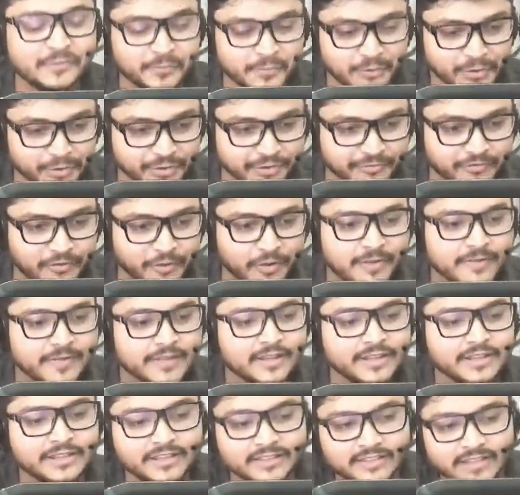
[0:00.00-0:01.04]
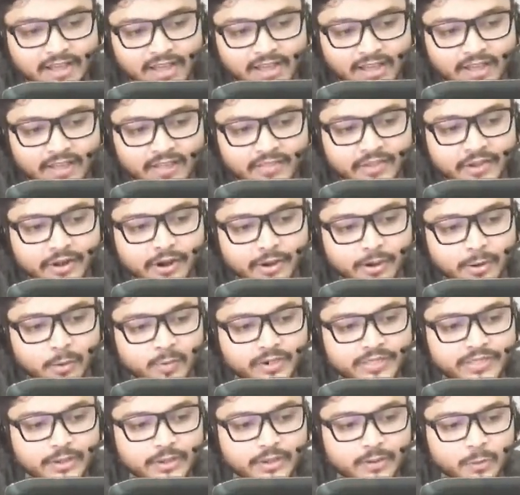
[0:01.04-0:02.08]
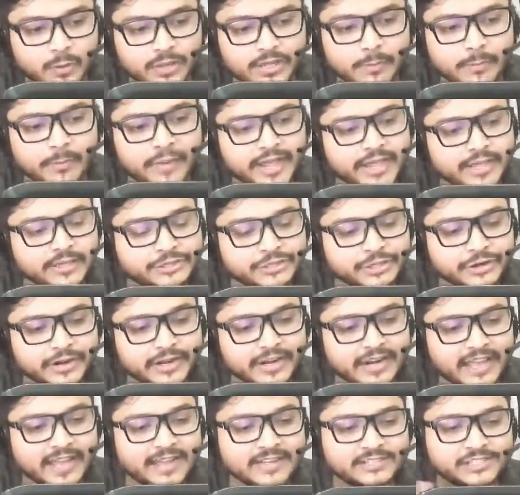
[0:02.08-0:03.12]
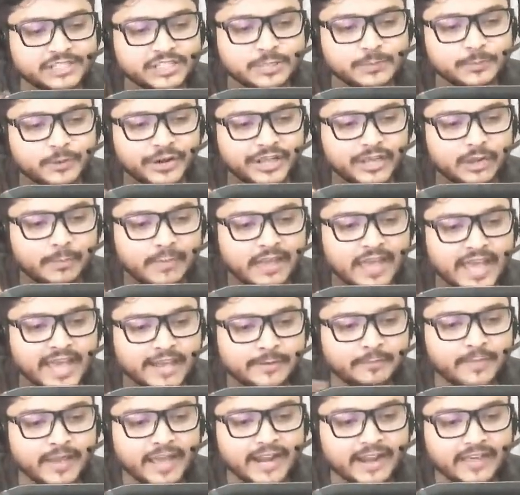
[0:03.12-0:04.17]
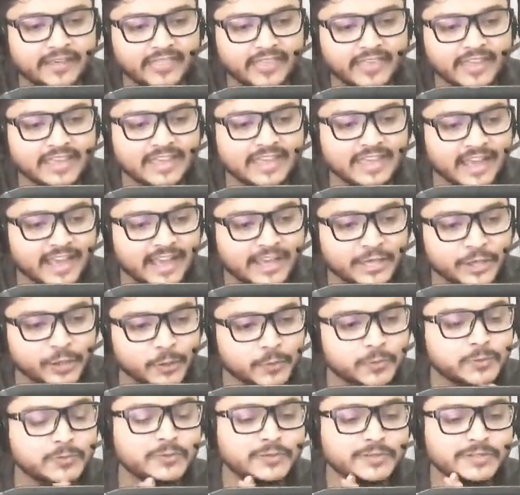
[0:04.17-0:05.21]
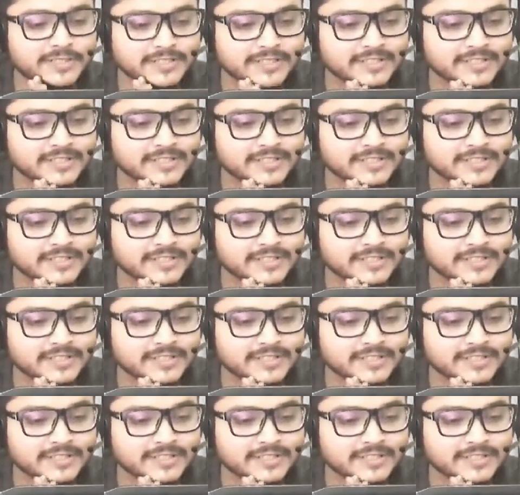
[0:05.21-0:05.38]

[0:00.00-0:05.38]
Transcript: Beautiful. The girl with the pink shirt and she's putting up a headband, I think. Yeah, you.